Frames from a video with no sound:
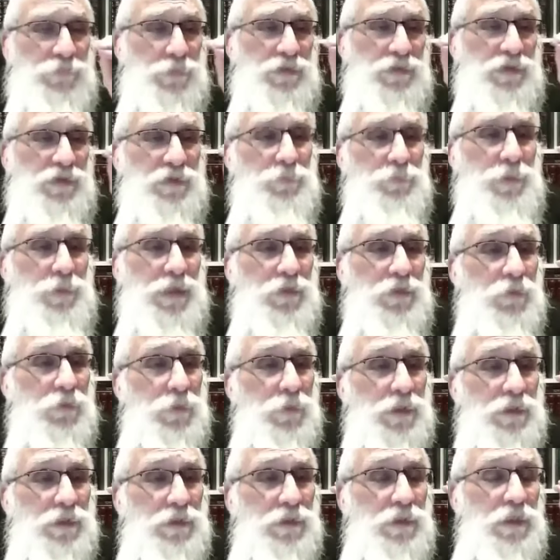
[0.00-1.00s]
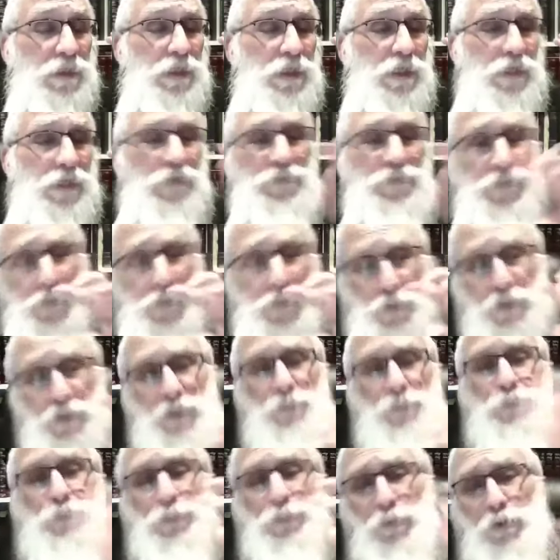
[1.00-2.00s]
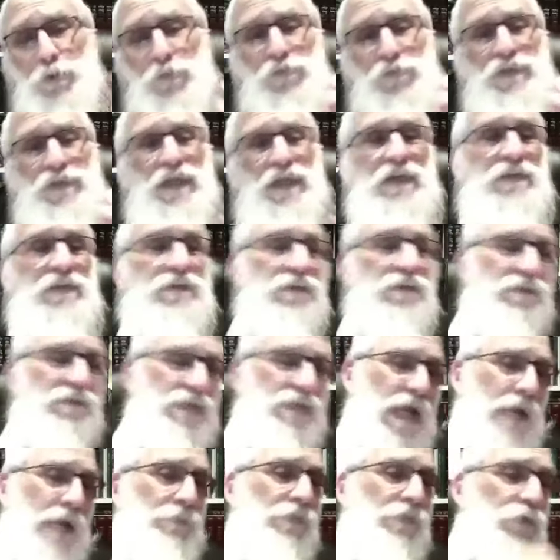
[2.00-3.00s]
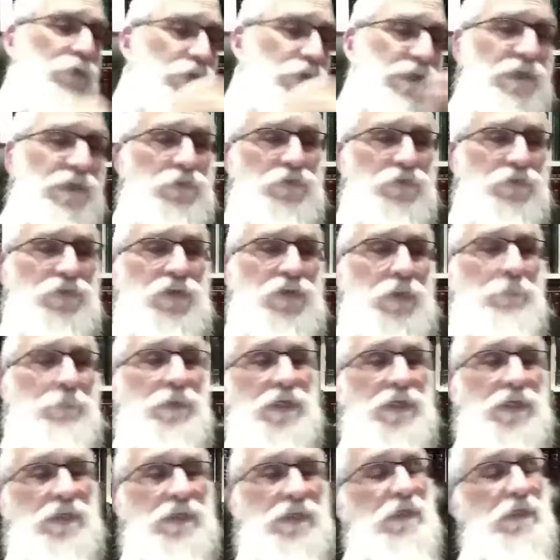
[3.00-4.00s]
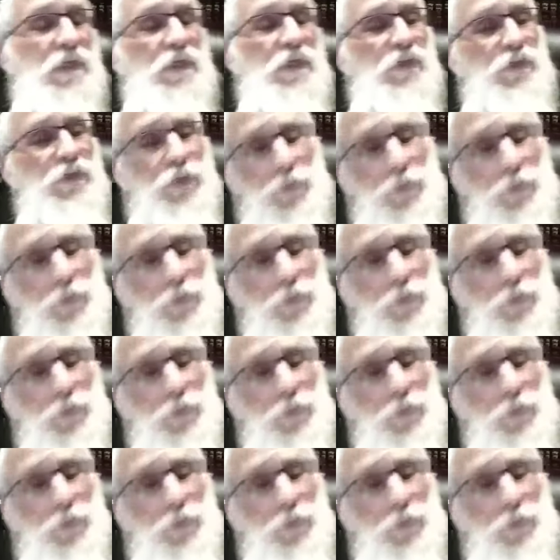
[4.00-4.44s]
with it, by the way. If you can prove that at the time you killed somebody, you